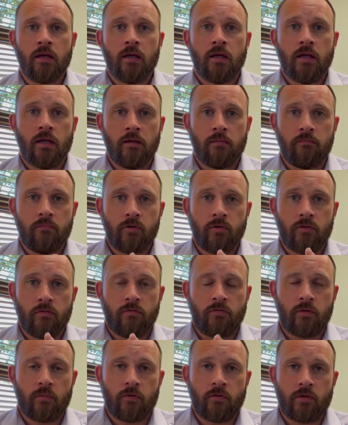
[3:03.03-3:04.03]
and booted
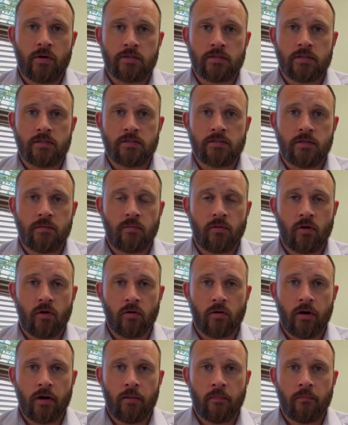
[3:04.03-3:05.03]
from the residency
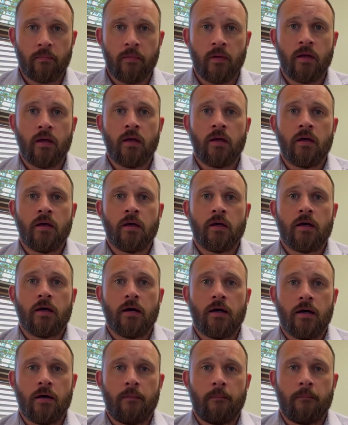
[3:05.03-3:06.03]
program.
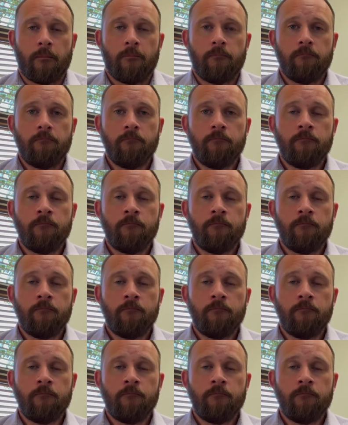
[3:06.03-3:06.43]
Um,